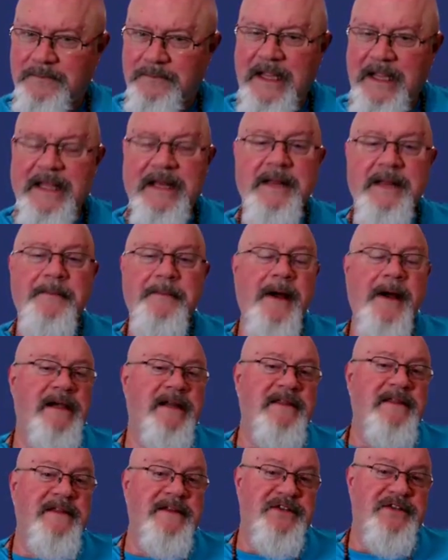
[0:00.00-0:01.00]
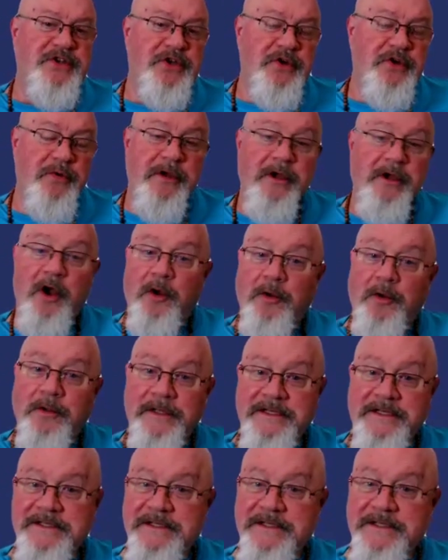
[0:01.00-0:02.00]
Anybody that's doing
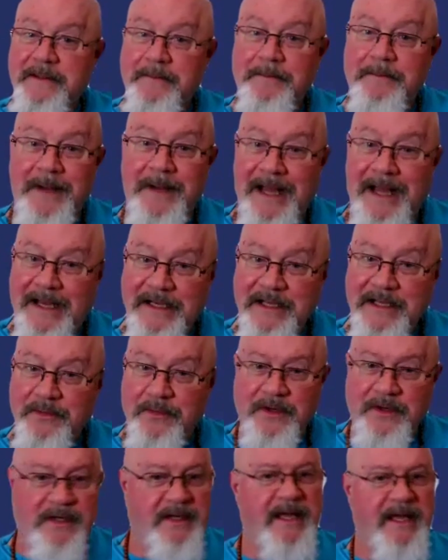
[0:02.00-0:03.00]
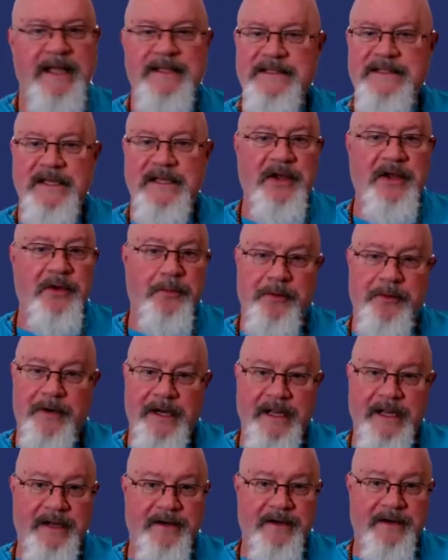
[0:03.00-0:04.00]
holistic body work, it's a
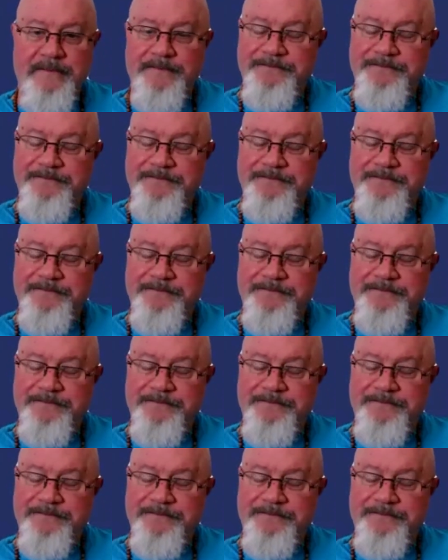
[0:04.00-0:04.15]
no-brainer.